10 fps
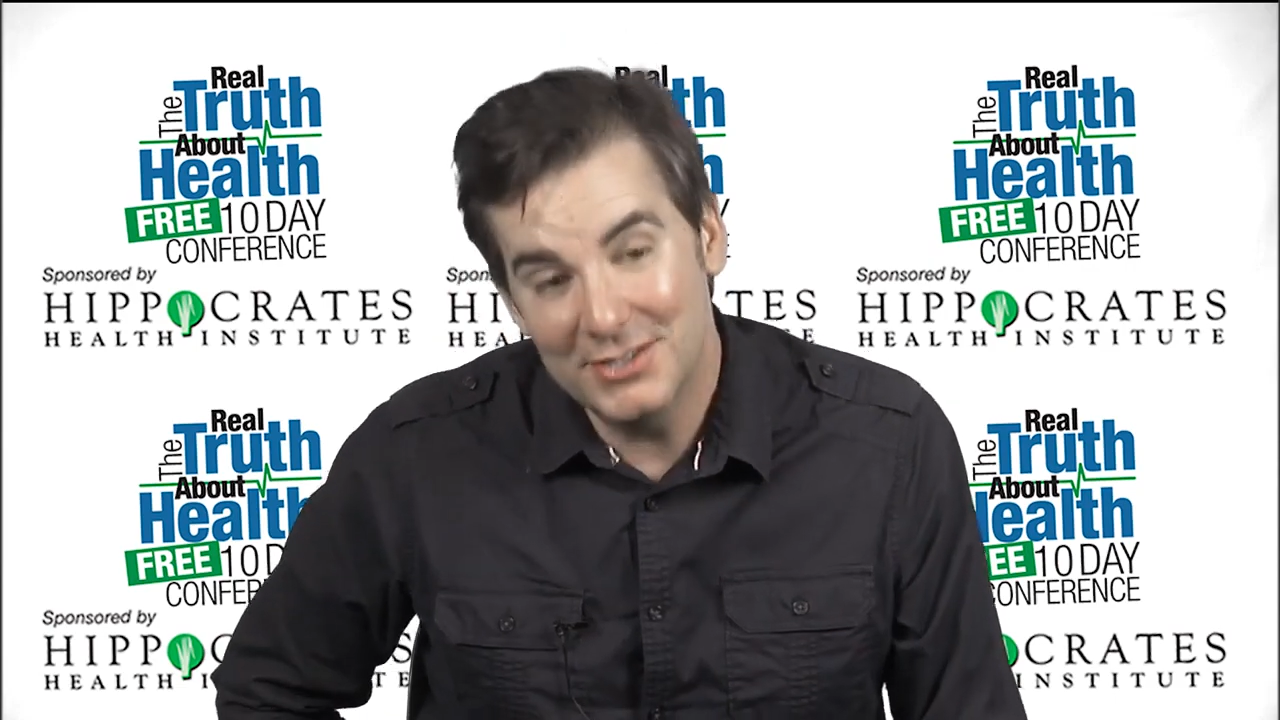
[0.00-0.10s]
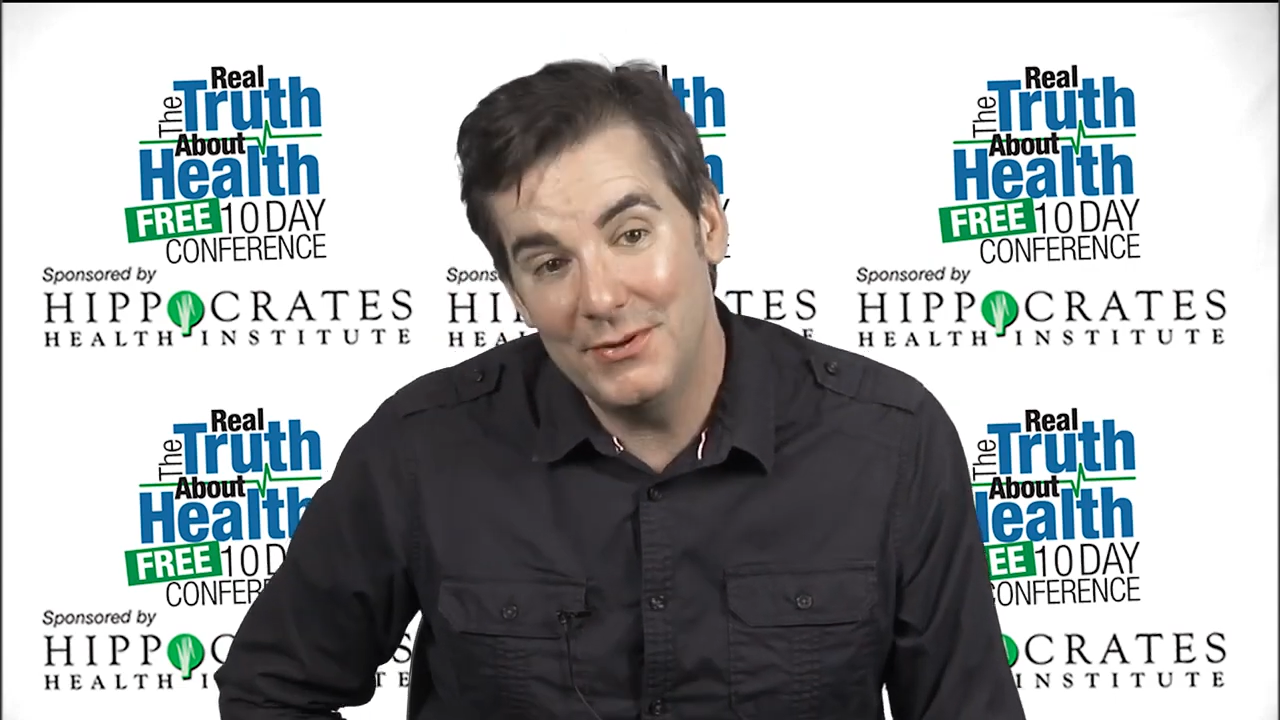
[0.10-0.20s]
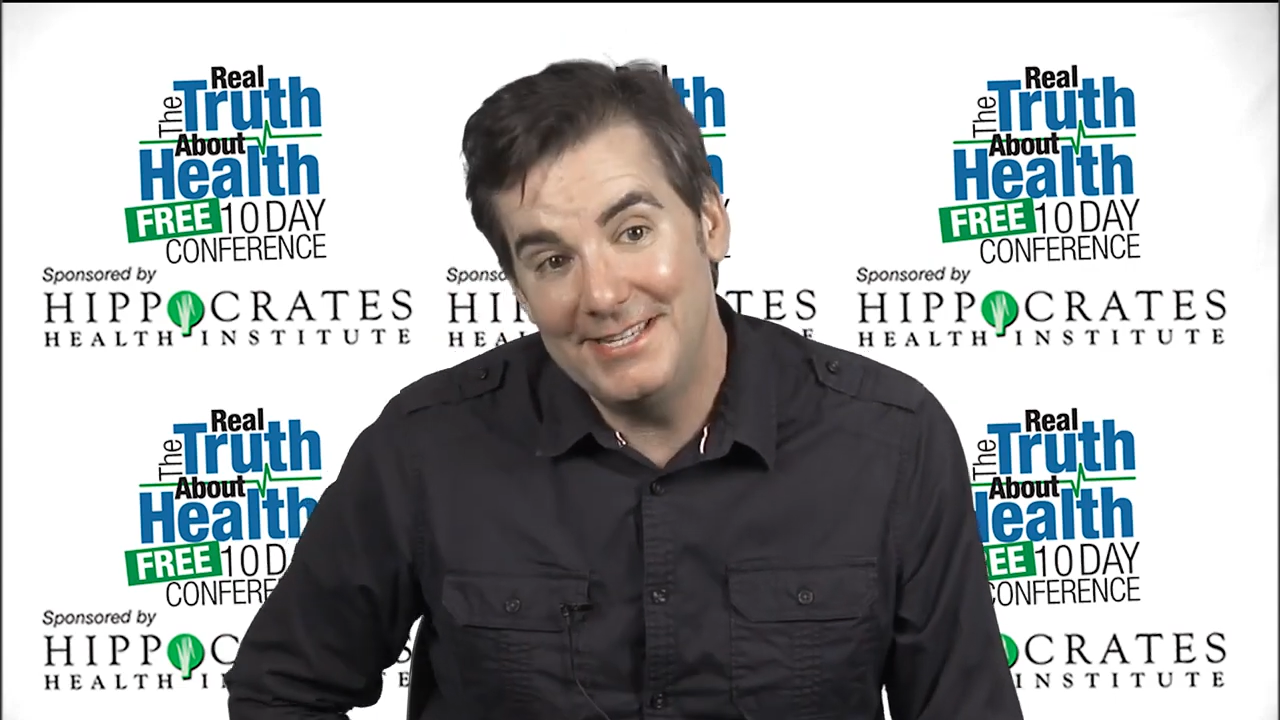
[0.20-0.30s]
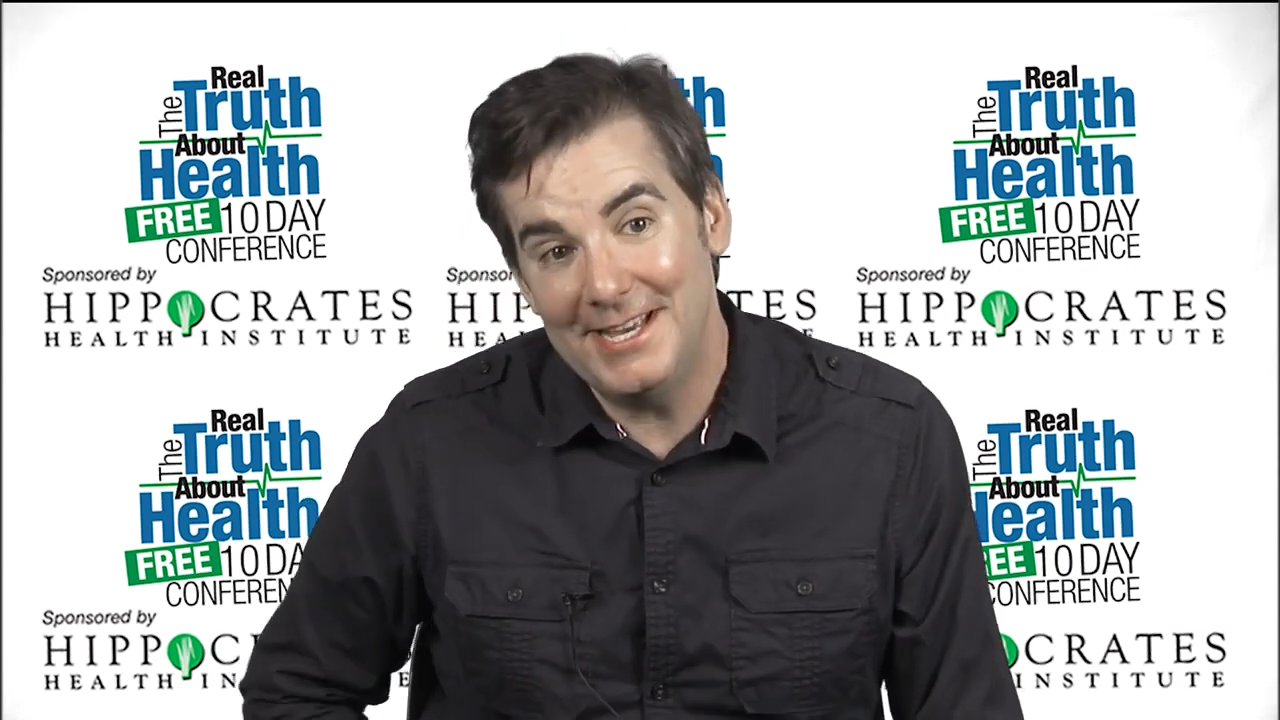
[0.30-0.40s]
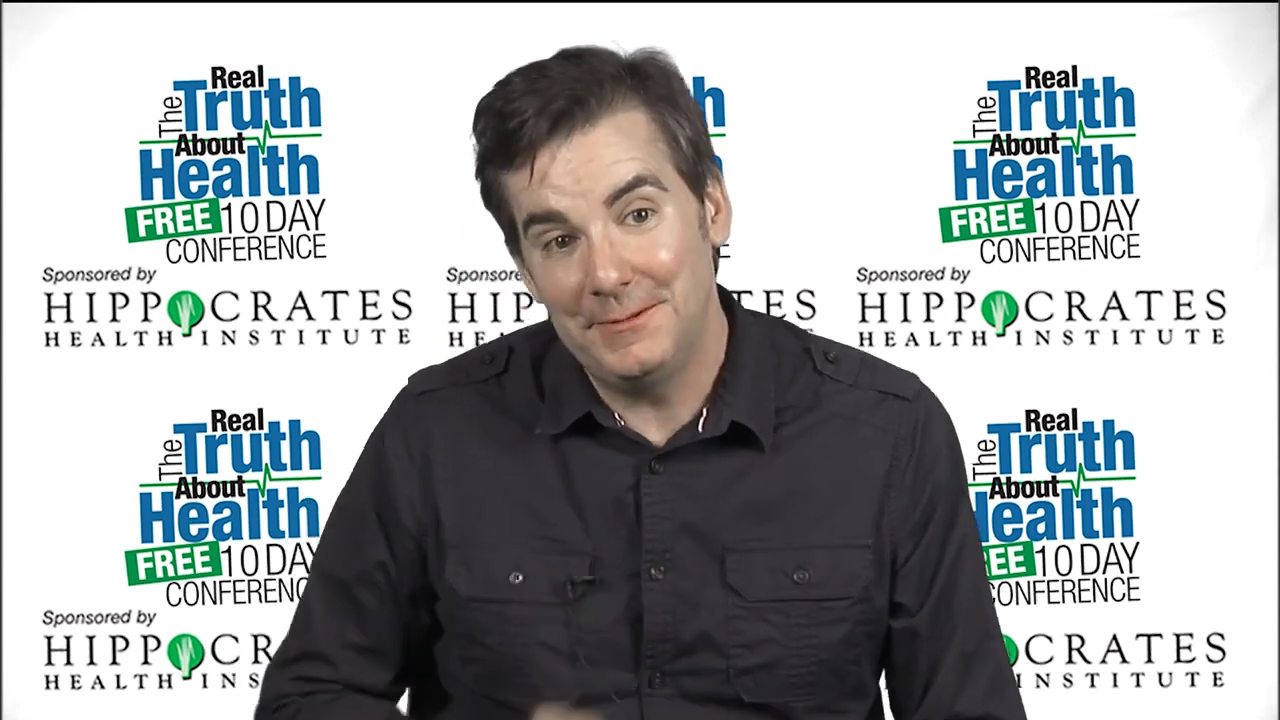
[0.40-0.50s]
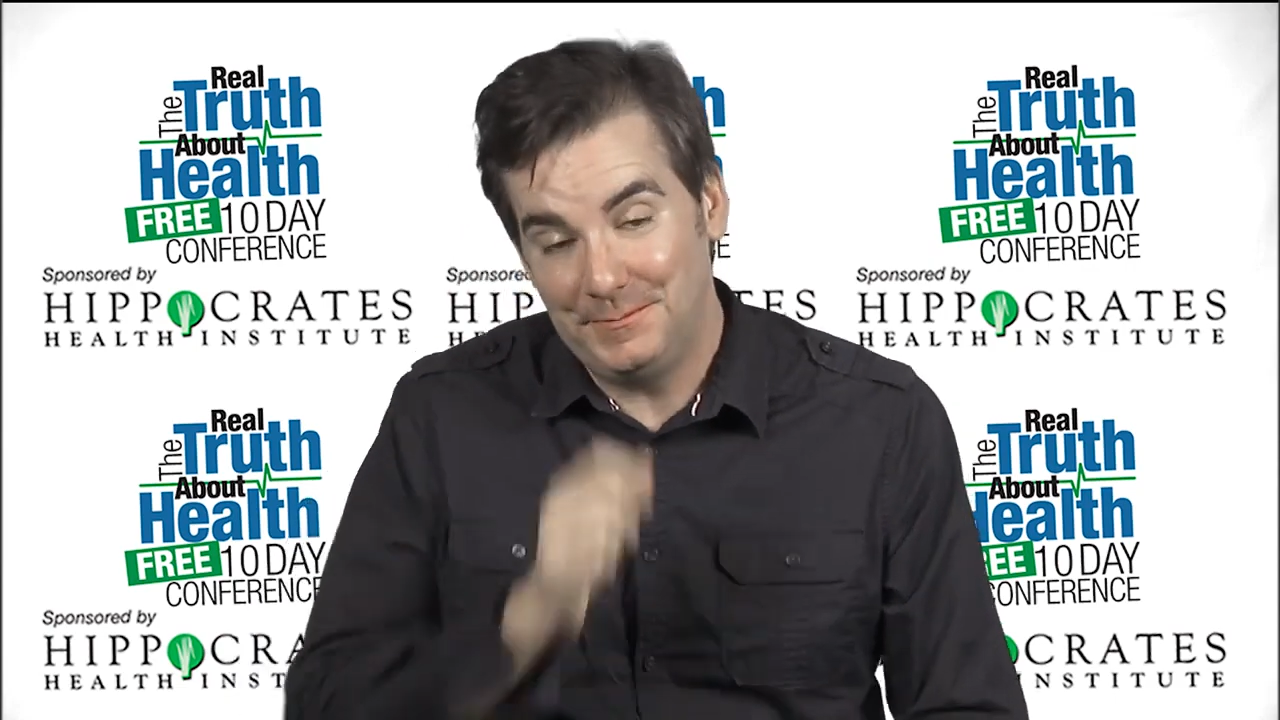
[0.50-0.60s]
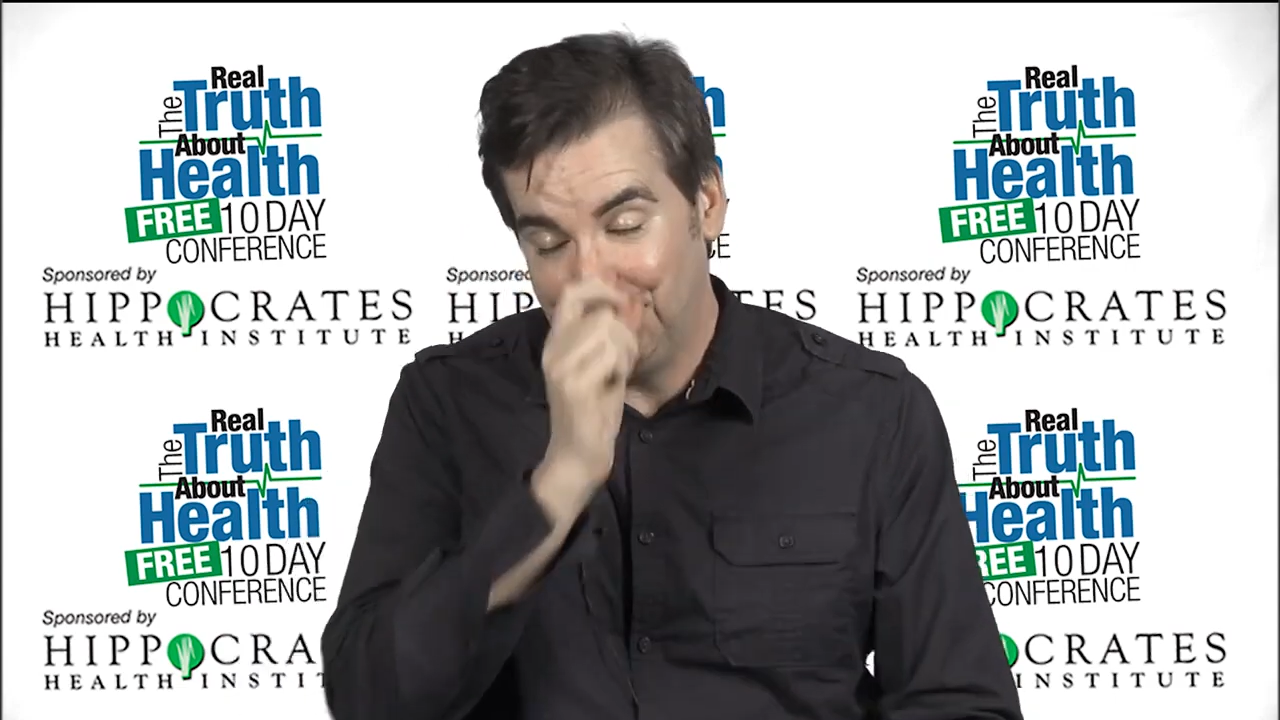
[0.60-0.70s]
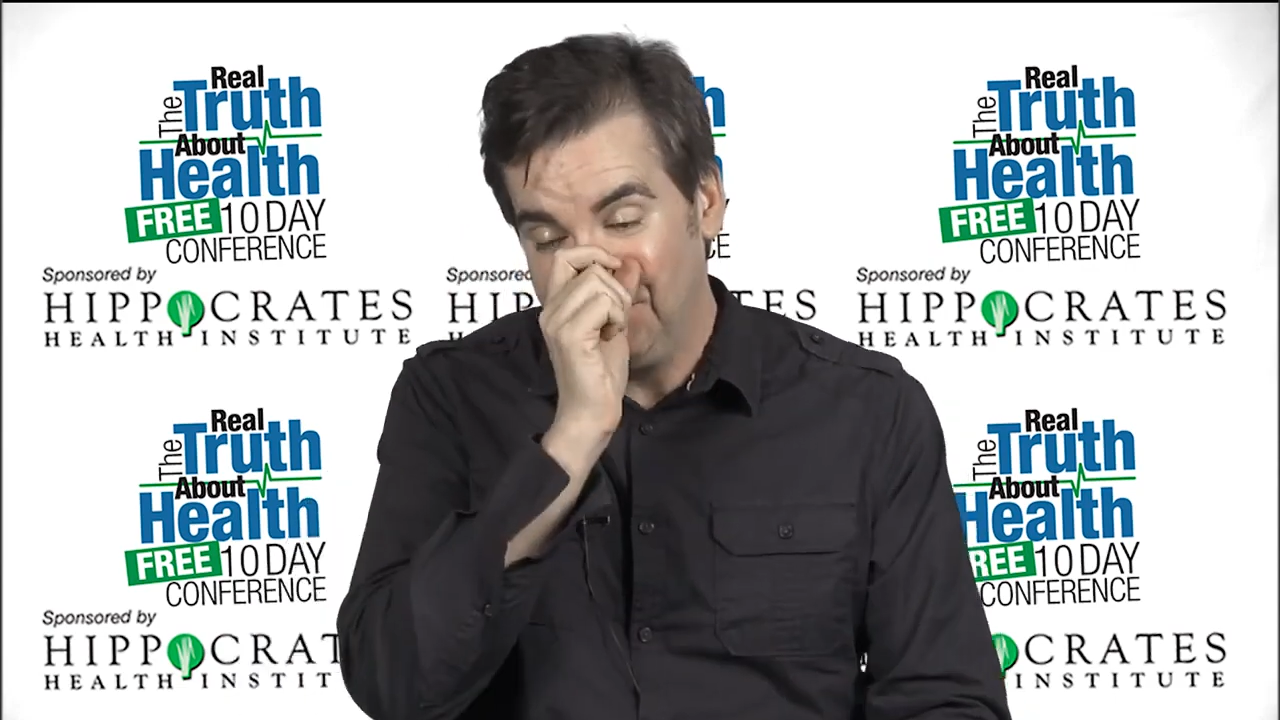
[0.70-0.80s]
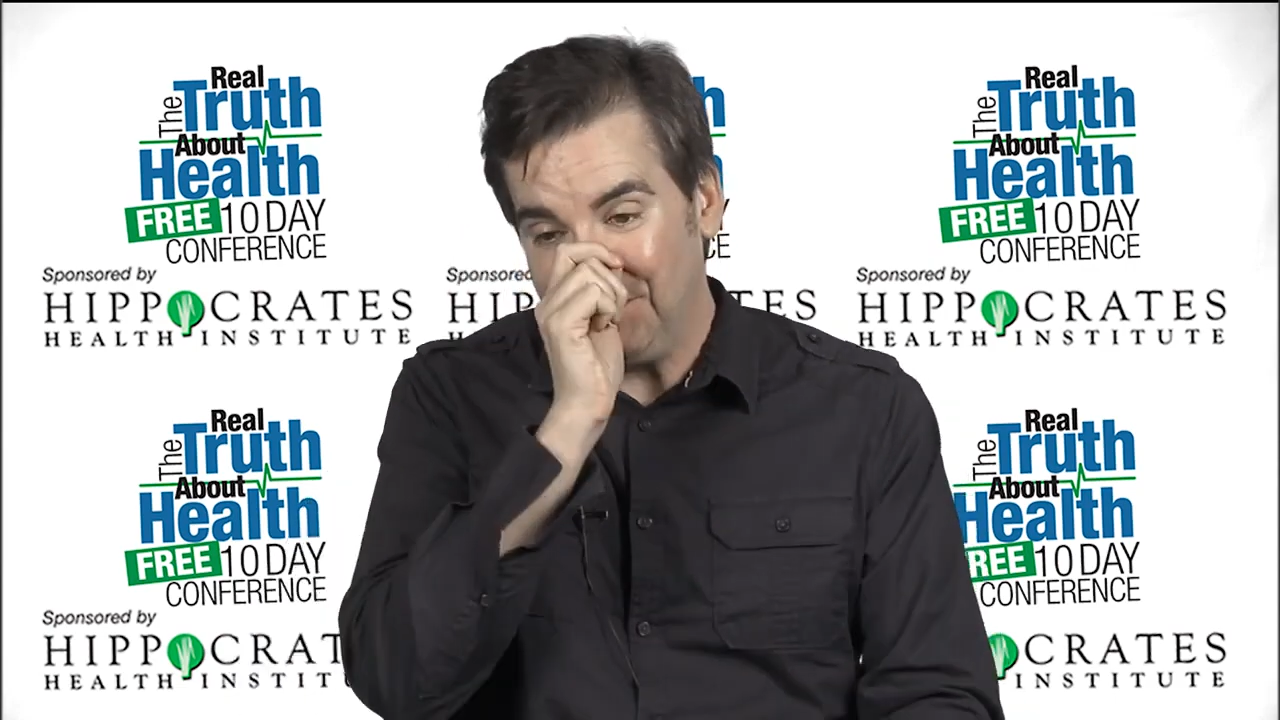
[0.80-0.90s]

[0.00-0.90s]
So we did.